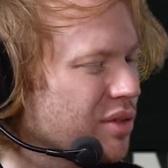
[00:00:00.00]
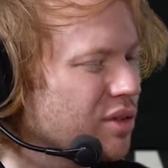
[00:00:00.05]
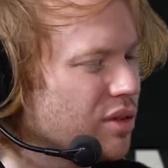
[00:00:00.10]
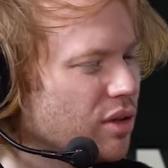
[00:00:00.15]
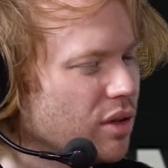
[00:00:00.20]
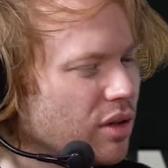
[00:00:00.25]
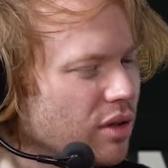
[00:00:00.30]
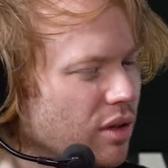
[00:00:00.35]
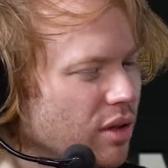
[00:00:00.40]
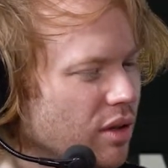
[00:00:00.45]

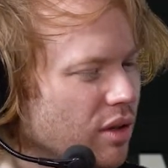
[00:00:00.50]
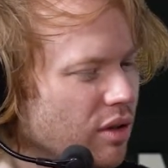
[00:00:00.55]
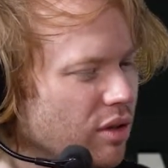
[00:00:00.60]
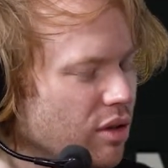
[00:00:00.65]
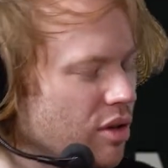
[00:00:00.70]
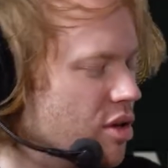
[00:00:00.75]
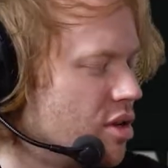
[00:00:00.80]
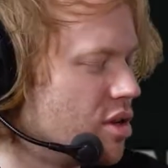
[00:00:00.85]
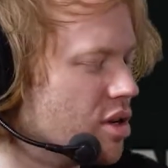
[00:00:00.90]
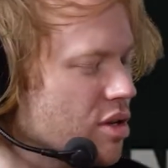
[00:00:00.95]

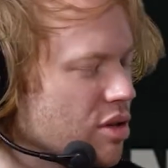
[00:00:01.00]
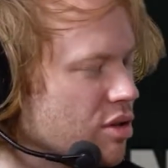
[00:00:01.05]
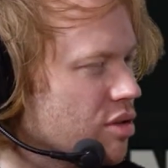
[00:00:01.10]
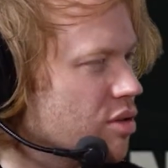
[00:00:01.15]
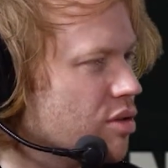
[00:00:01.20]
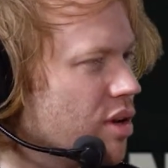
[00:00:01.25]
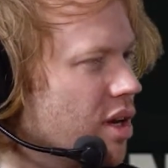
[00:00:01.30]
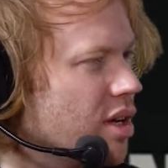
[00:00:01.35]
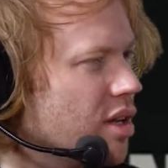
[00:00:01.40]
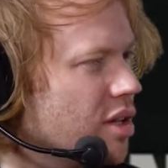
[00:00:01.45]

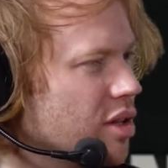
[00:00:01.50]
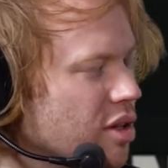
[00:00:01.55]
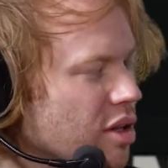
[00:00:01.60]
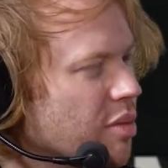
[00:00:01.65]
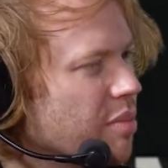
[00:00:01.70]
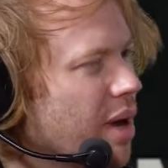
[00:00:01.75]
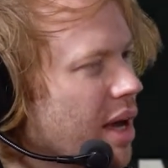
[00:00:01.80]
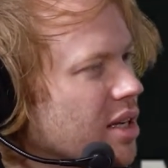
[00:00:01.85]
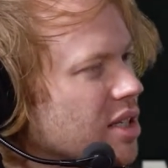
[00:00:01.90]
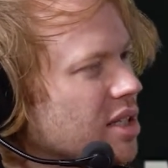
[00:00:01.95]
You get the
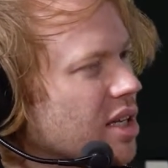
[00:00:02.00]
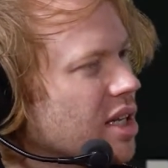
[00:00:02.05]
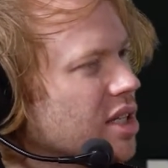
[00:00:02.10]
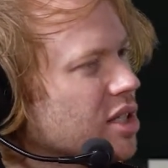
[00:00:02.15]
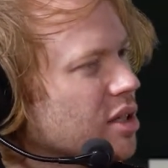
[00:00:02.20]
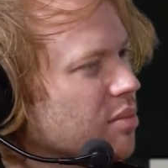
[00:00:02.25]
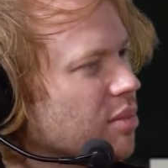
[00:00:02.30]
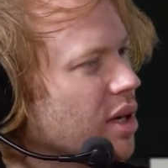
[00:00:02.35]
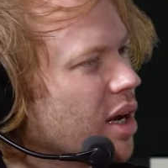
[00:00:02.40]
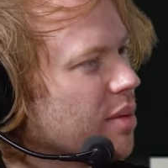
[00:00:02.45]

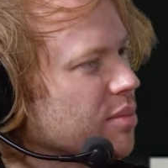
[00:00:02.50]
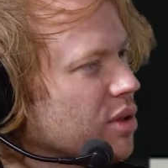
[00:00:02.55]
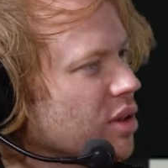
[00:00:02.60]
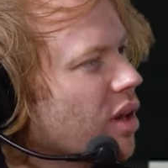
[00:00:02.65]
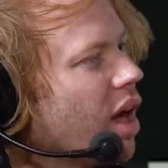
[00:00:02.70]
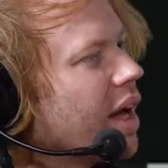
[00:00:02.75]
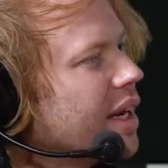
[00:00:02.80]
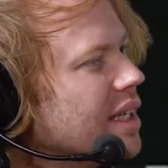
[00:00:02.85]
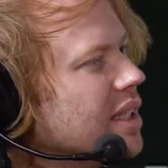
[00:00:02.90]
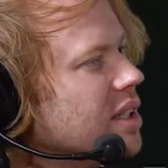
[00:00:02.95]
imagination becomes a
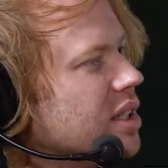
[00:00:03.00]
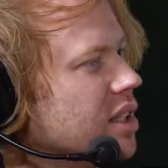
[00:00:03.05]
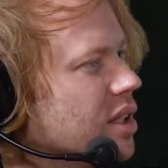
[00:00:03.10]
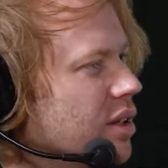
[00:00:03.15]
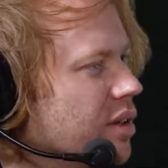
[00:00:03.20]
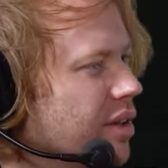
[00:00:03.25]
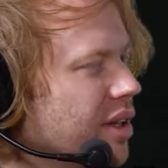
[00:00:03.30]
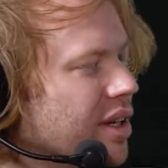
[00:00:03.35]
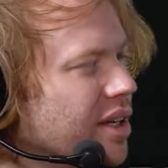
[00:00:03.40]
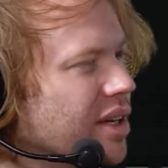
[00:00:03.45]
lot
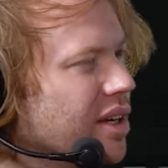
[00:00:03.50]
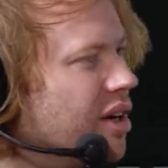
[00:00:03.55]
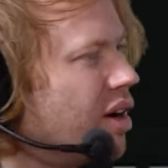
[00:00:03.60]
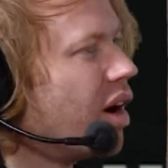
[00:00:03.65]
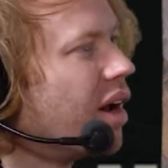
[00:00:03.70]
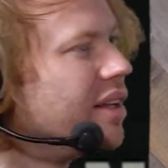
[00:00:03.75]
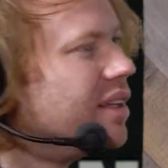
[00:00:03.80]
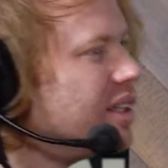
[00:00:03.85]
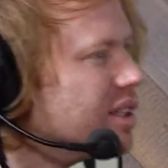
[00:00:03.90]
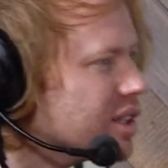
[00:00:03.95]
easier than in an
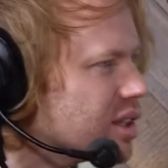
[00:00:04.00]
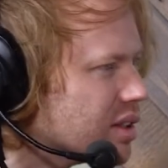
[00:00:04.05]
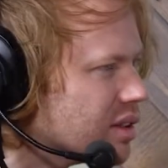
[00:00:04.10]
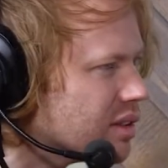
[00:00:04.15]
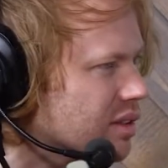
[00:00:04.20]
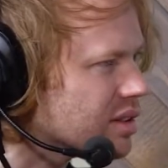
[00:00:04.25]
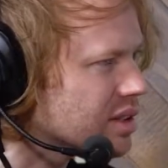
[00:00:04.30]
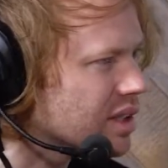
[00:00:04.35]
audition. Or